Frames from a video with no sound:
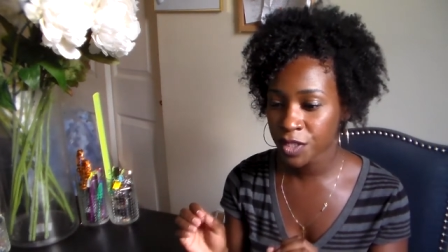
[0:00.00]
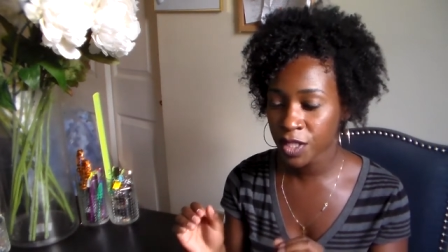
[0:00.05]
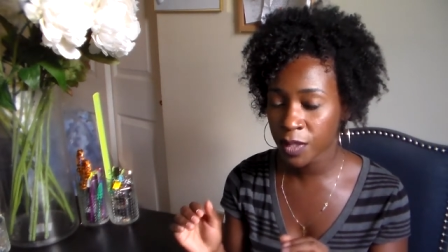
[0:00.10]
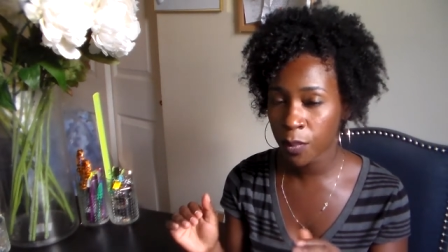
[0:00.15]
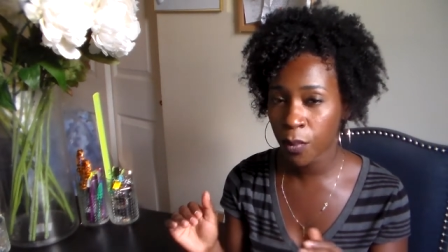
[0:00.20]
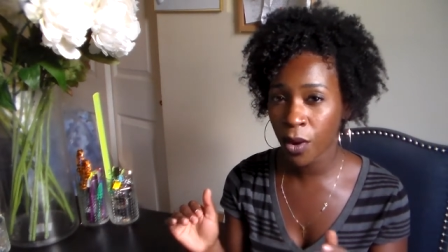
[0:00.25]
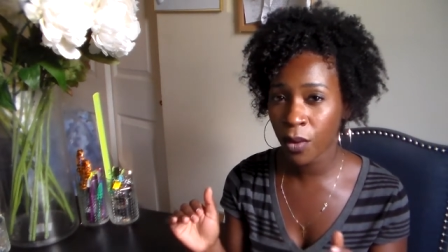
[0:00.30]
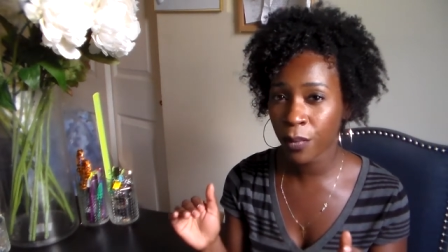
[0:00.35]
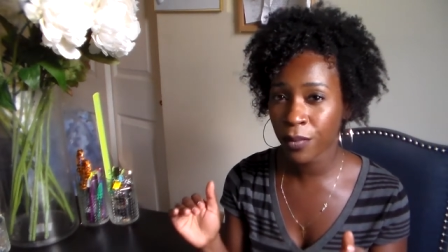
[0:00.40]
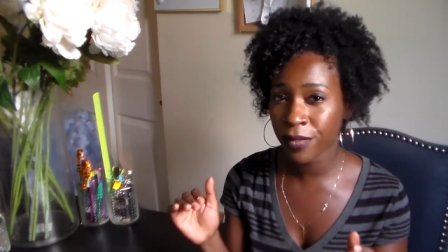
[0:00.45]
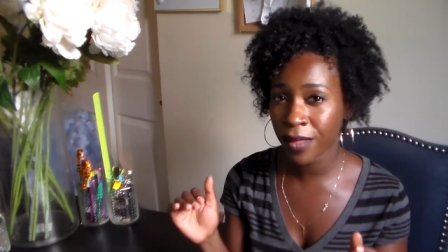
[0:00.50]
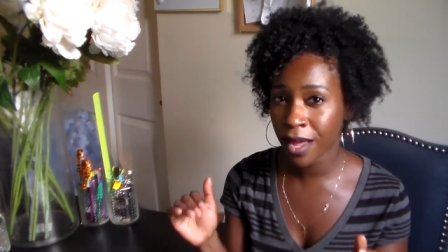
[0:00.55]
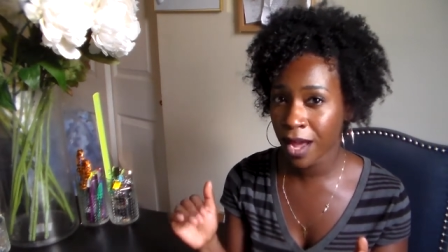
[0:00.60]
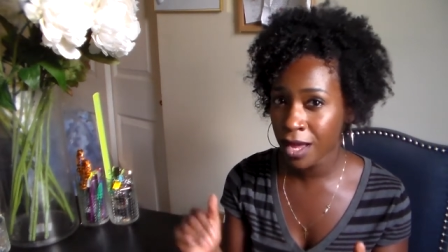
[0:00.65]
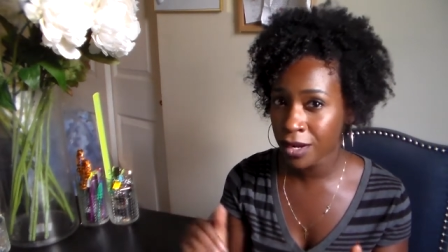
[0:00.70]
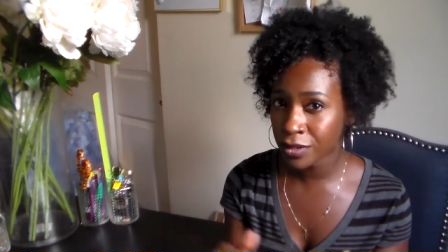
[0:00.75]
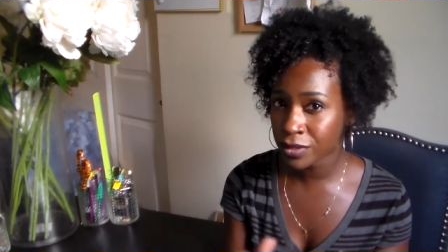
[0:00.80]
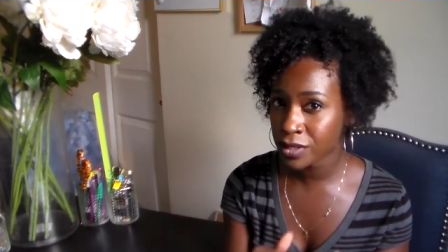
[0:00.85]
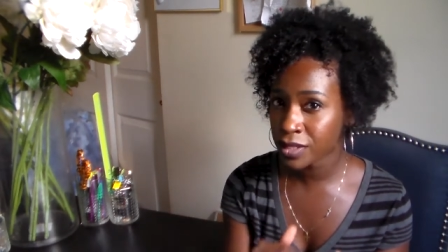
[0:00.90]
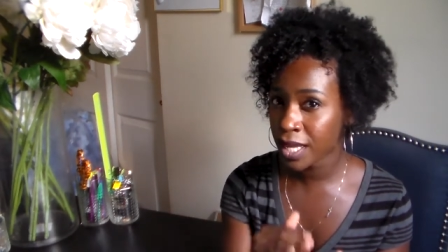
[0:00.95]
to the point where
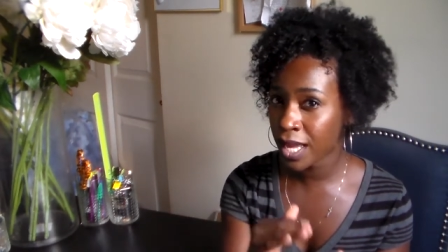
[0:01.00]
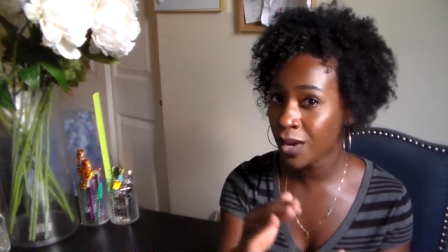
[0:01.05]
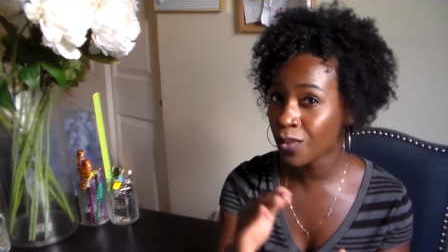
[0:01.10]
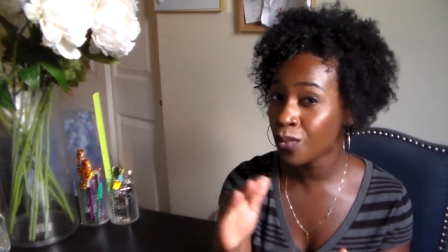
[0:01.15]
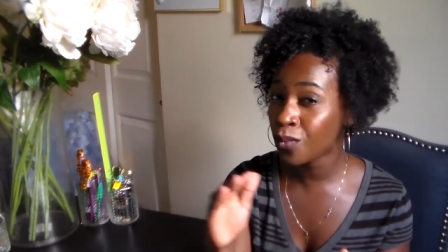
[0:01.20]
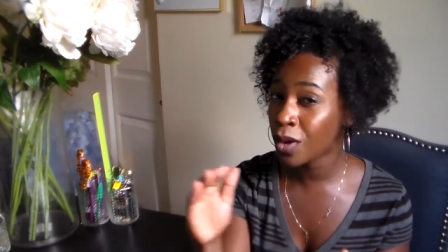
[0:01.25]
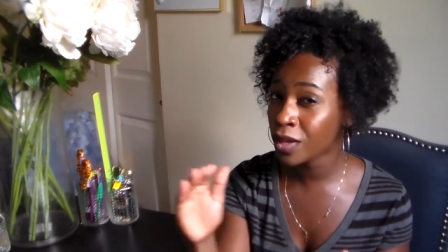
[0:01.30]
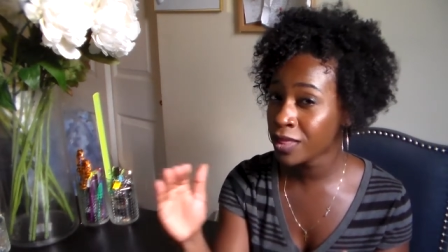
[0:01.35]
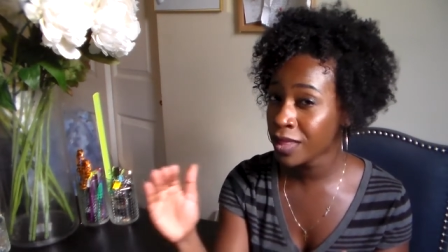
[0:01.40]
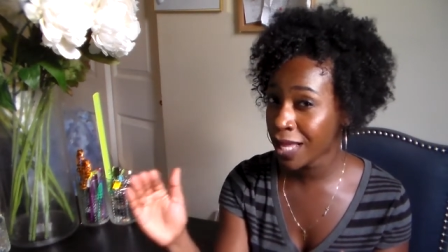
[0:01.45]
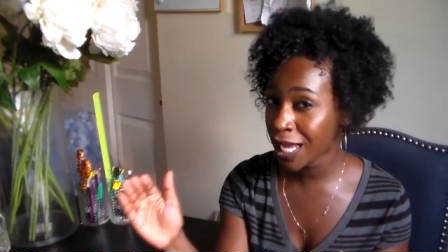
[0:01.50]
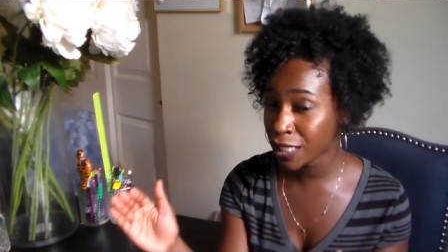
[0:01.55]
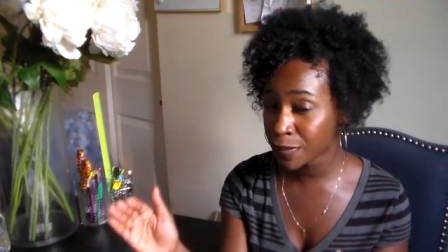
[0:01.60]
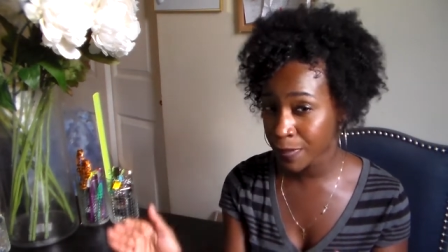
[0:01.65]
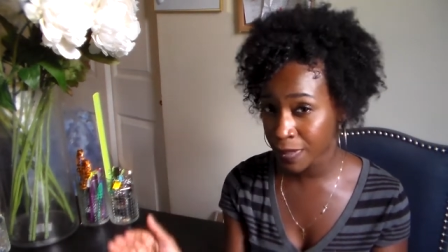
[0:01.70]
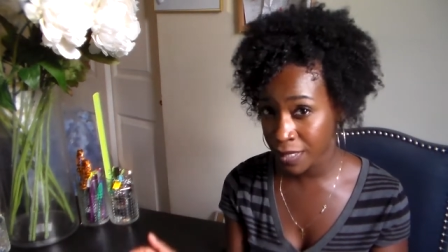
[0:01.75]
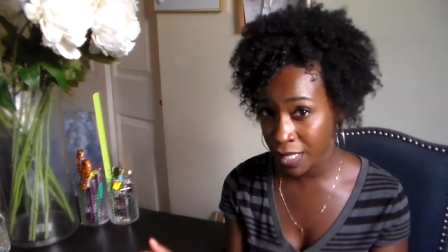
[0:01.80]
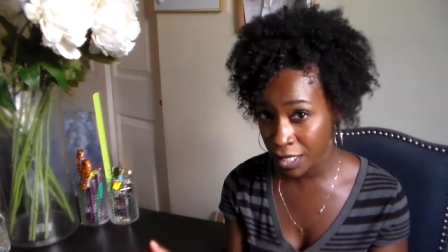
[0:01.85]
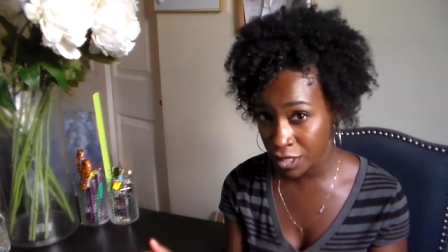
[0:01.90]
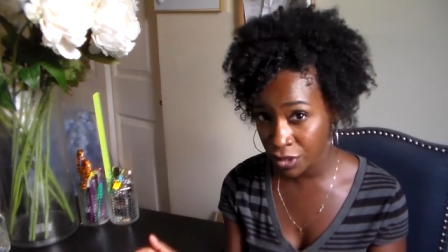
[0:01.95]
they understand what the
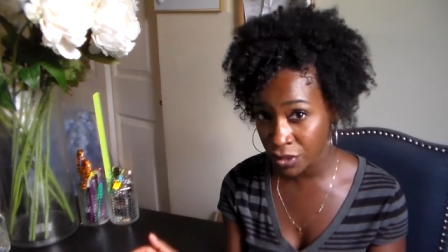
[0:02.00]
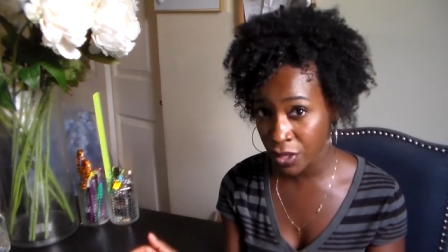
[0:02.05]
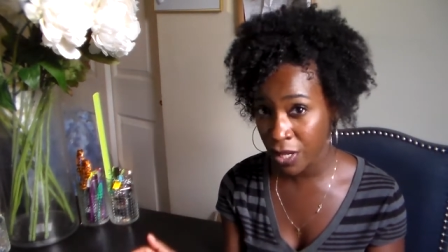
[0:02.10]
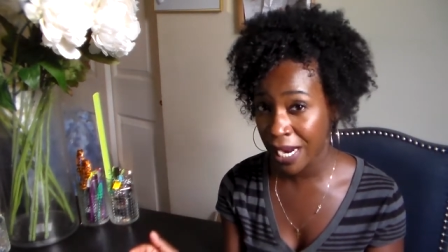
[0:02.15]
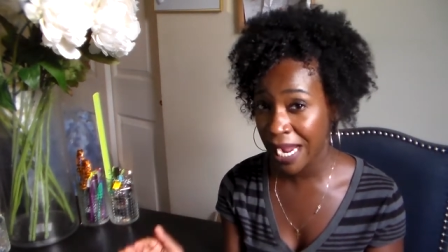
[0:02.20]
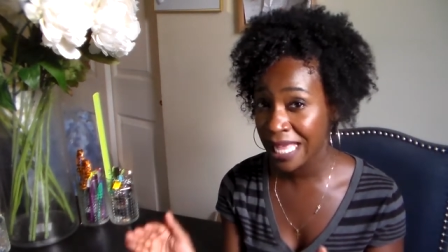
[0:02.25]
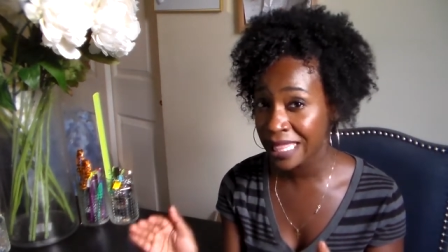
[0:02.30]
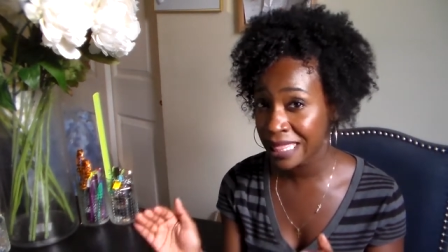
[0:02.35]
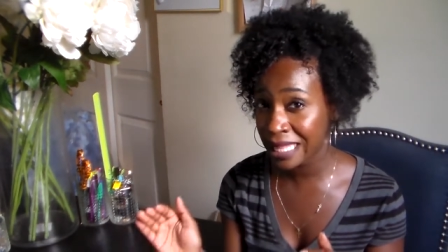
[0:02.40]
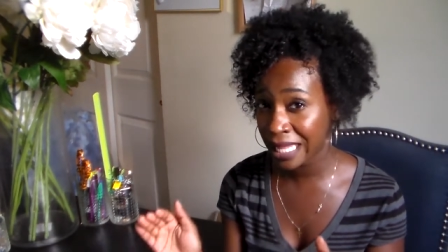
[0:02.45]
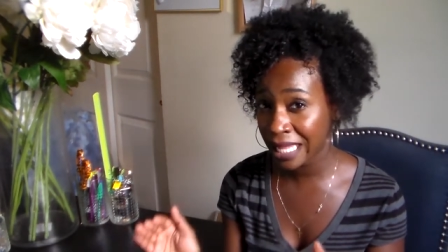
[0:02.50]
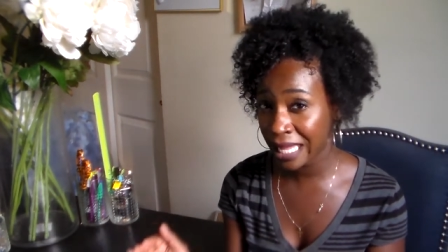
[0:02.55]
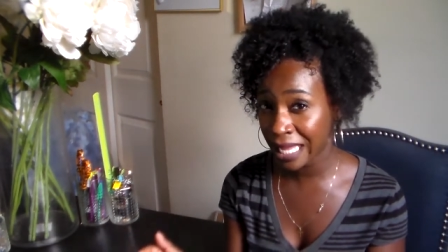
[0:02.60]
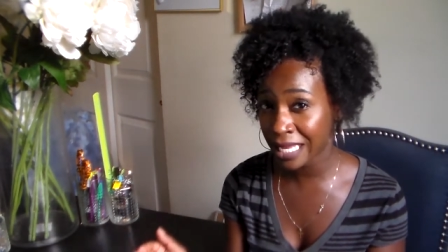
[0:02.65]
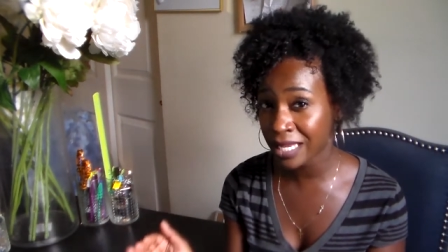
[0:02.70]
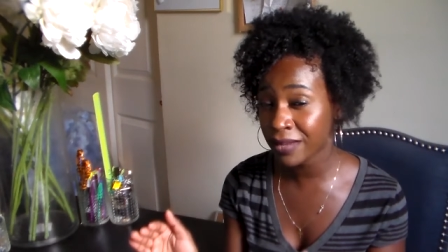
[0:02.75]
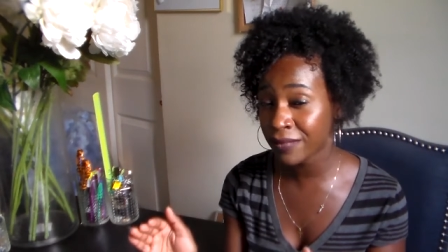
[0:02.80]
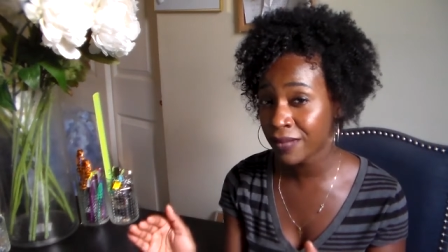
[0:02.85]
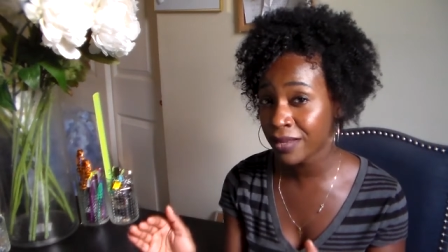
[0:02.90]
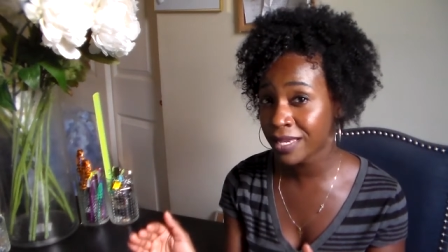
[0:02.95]
expectations are at the
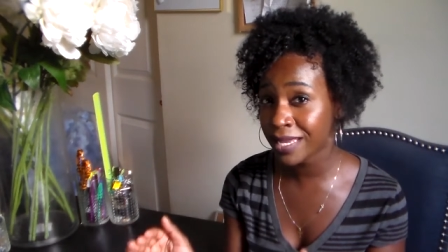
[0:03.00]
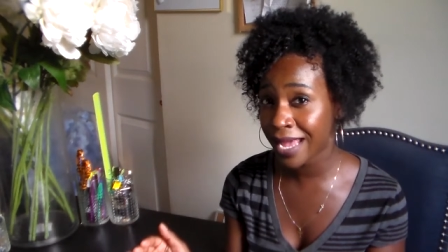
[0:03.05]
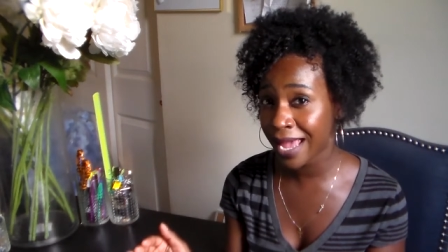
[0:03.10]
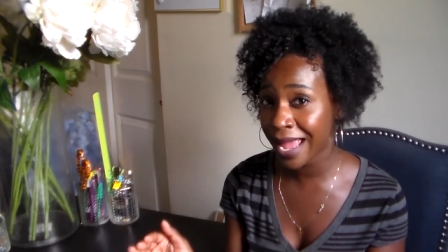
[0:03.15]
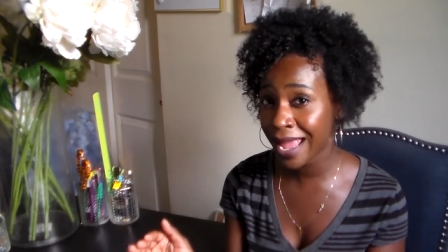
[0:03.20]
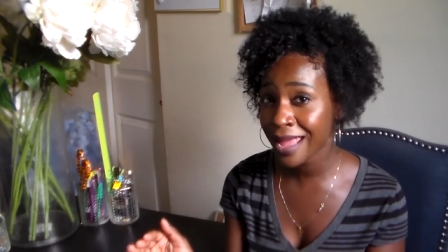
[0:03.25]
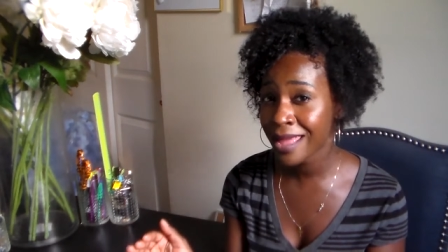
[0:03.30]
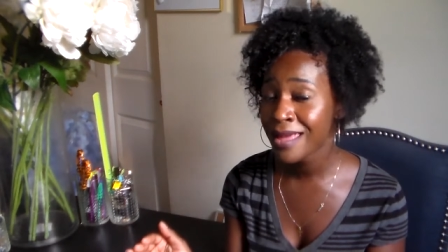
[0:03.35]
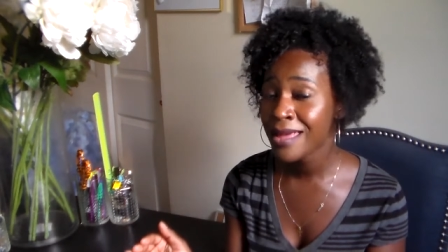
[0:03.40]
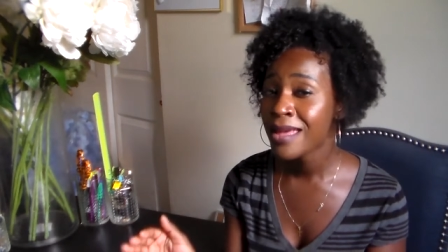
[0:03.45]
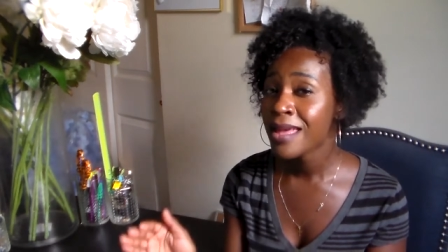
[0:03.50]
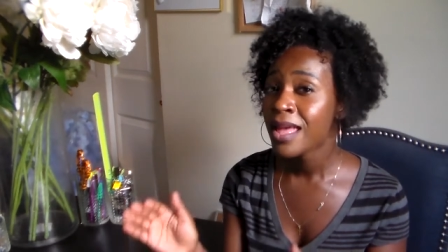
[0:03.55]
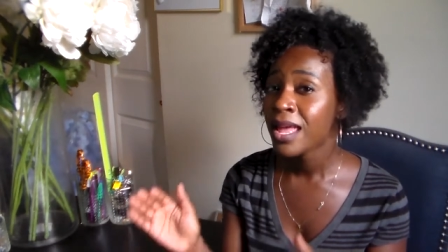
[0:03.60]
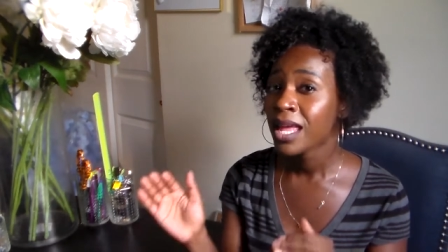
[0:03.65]
end of the day.